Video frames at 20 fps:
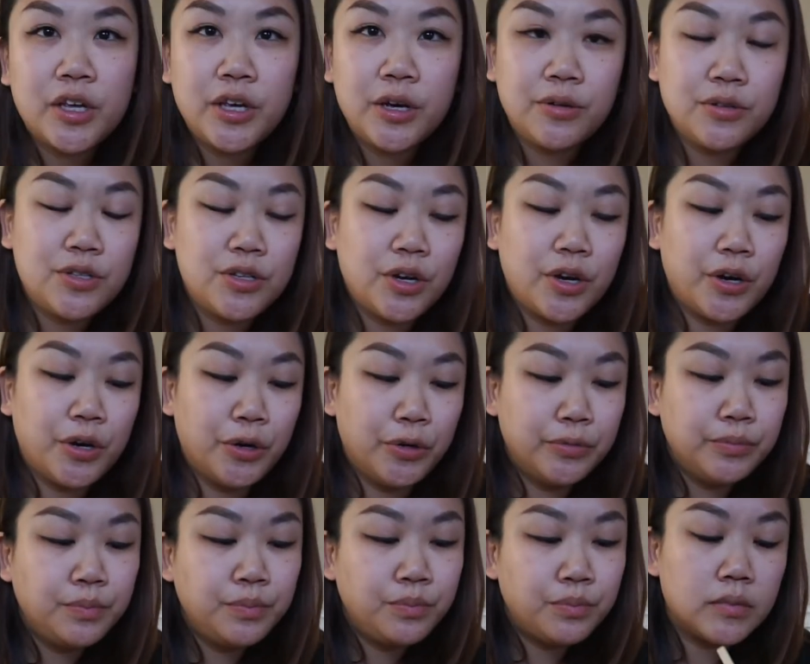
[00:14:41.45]

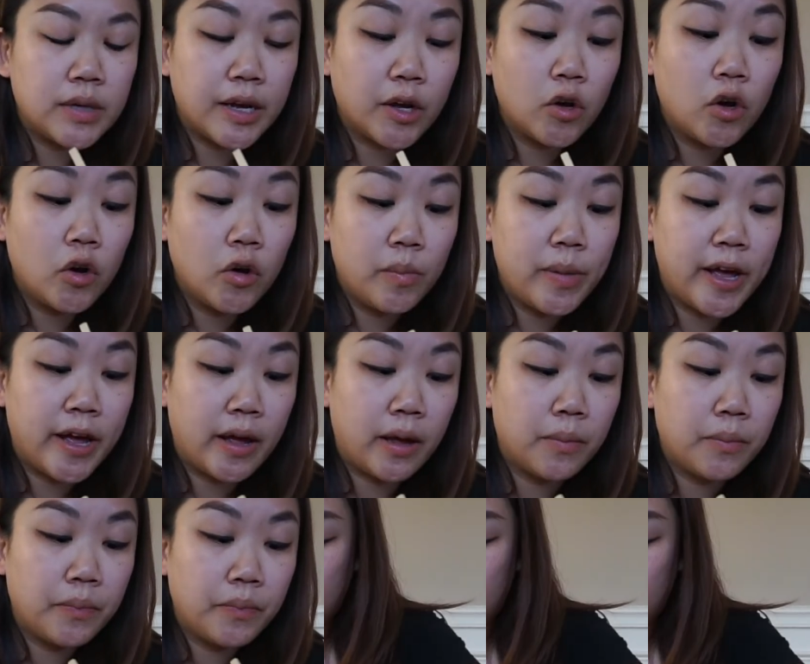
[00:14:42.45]
Kyoto, and Kobe.